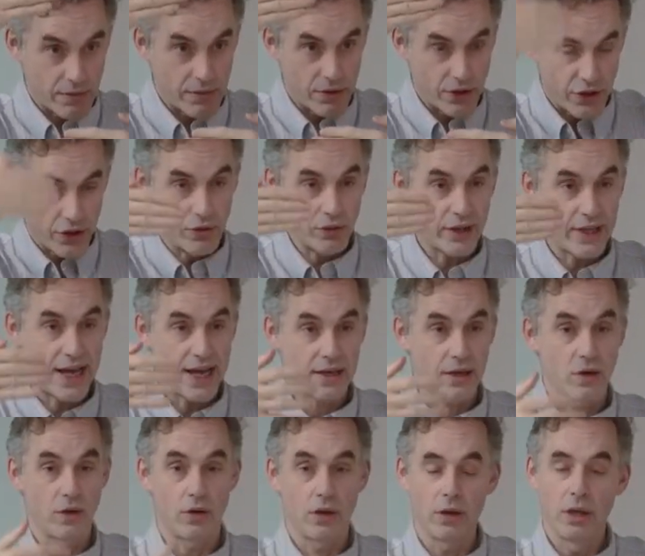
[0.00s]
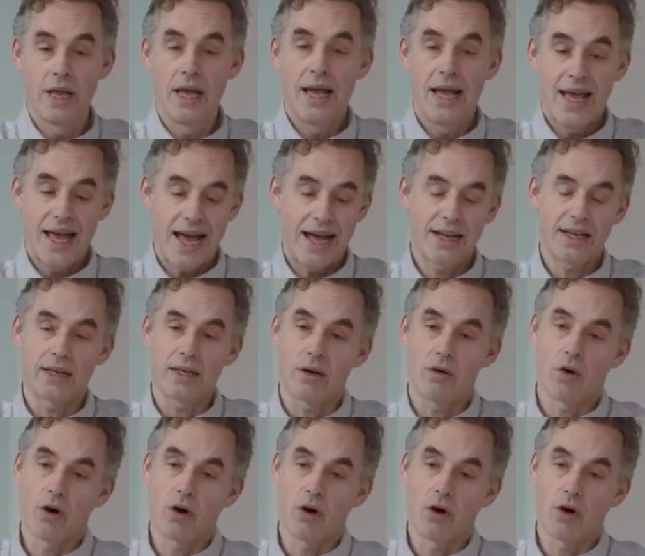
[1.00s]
suit that goal, and it